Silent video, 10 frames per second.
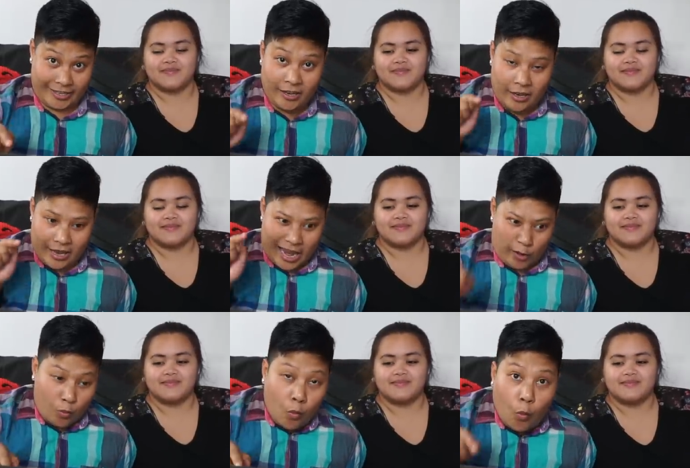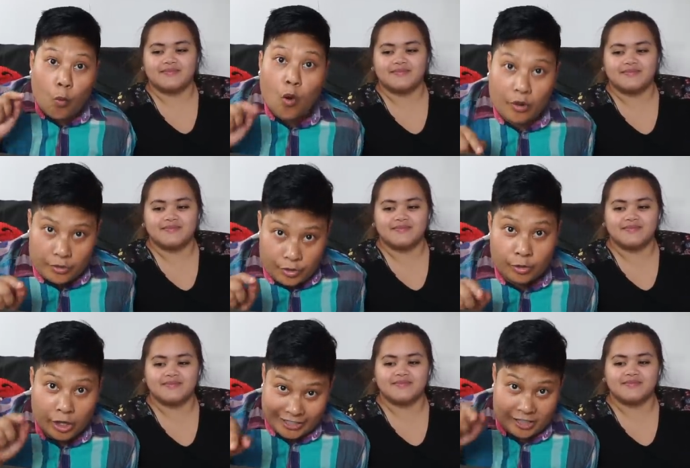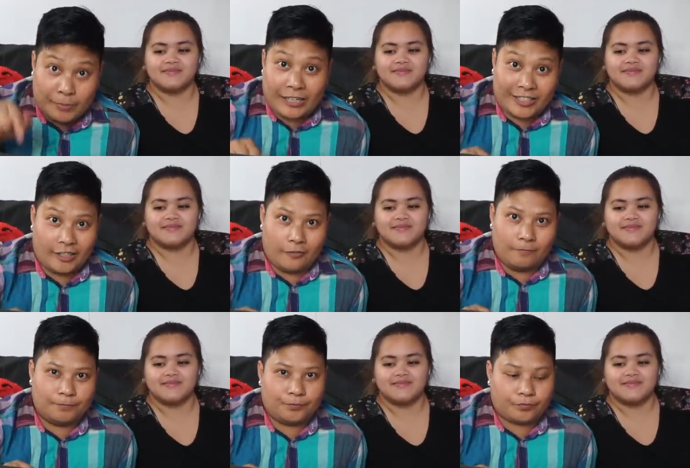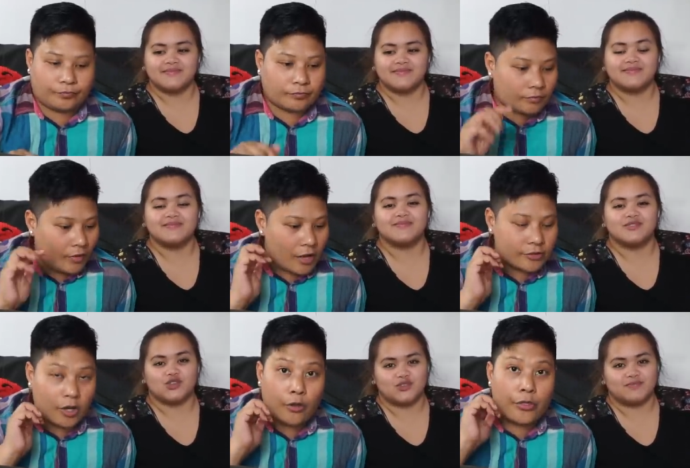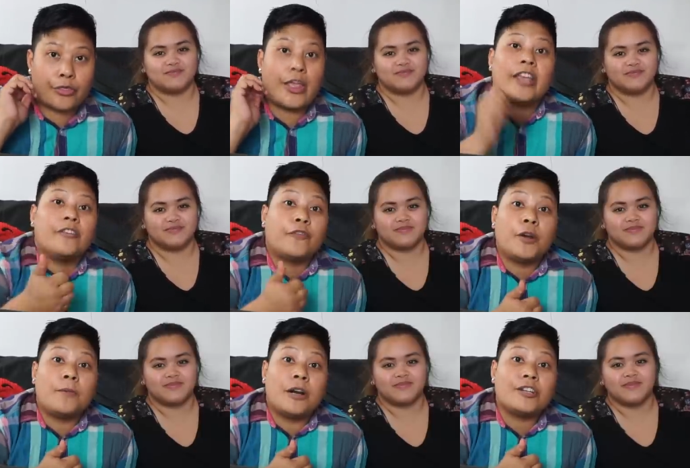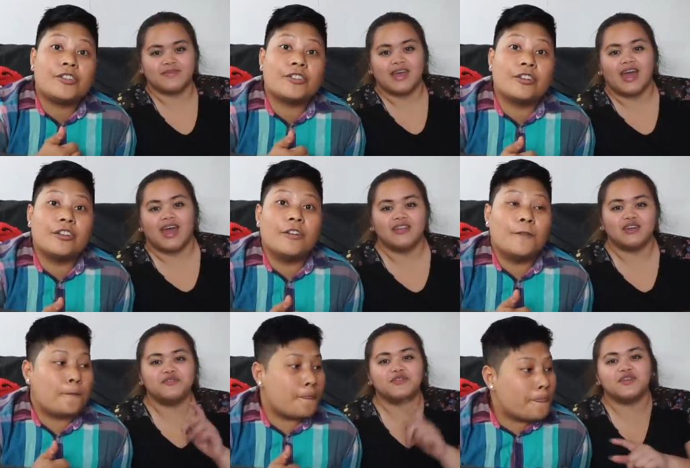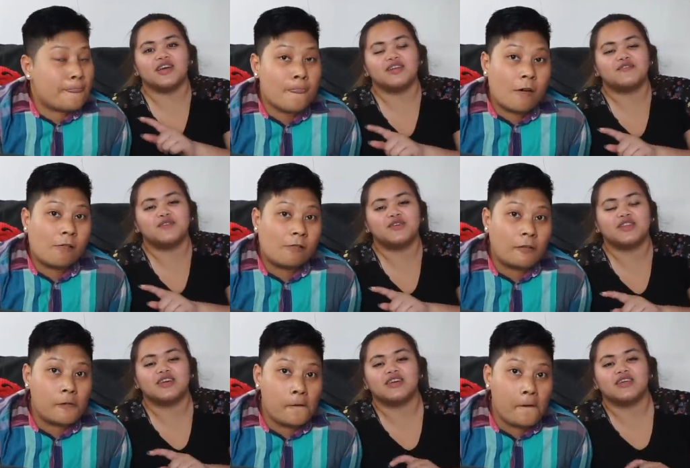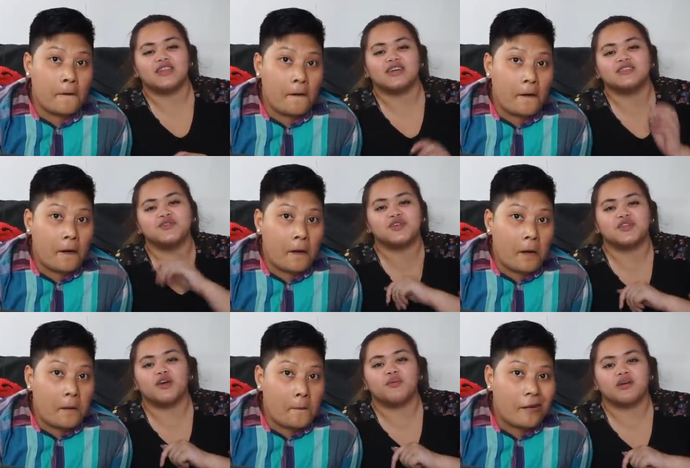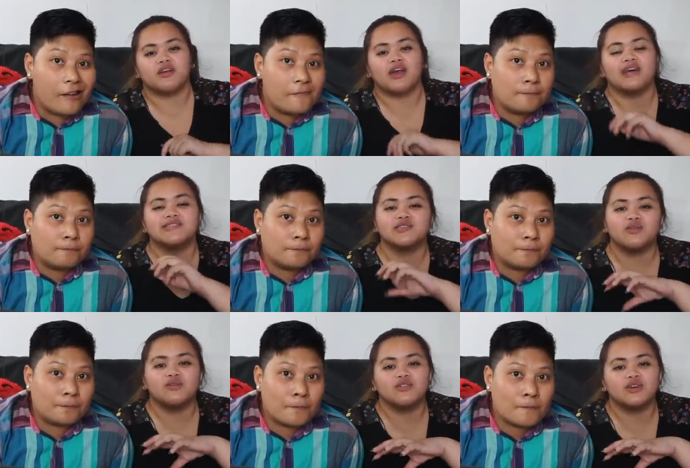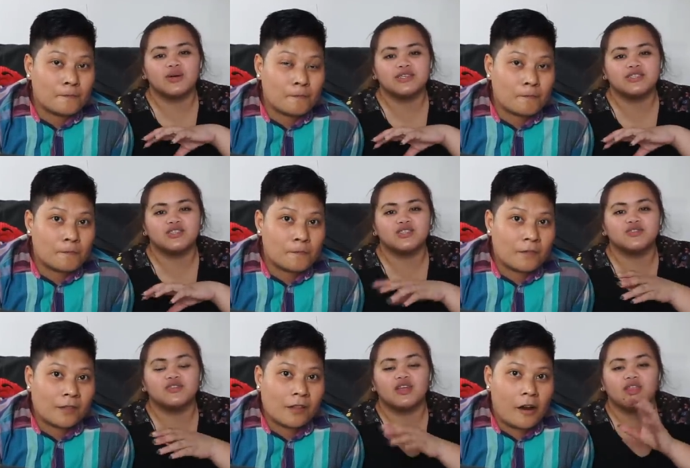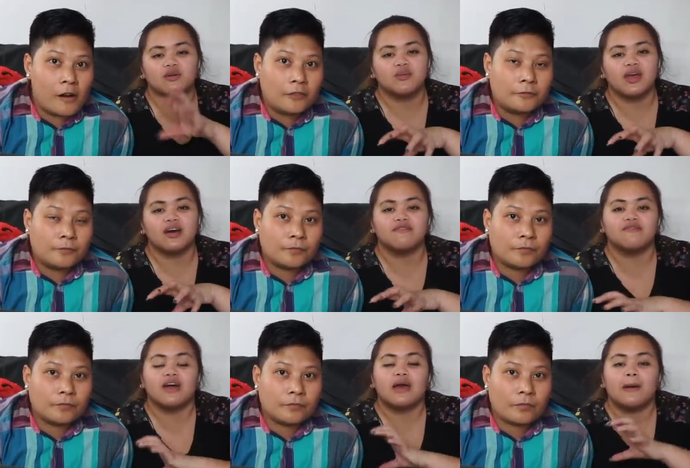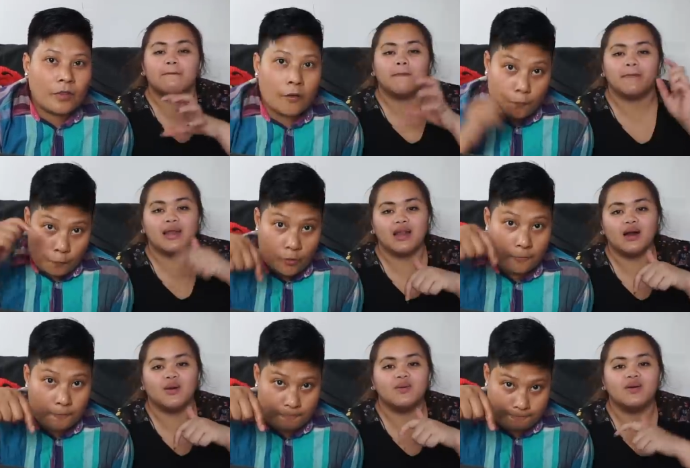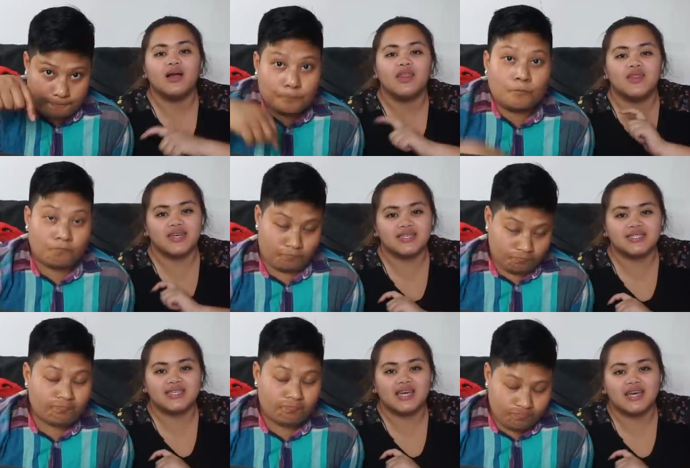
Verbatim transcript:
Speaker 1: it and what you liked about it. So thank you very much. And don't forget
Speaker 2: for the next video, we're gonna answer all the questions that we have below this